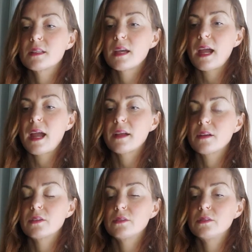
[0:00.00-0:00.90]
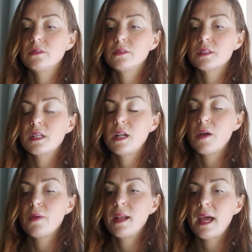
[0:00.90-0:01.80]
the ankles, the
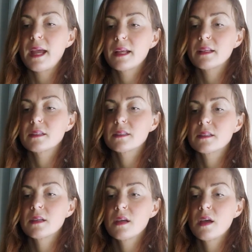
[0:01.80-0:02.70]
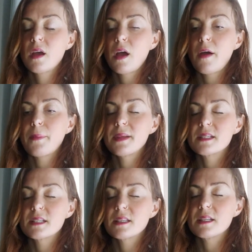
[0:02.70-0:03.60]
lower legs, up
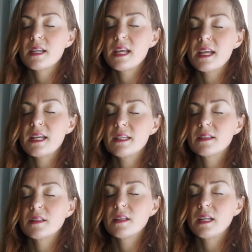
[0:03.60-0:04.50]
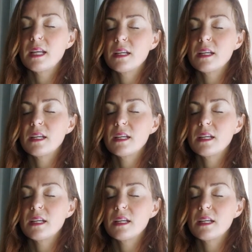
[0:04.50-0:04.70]
into the knees and the knee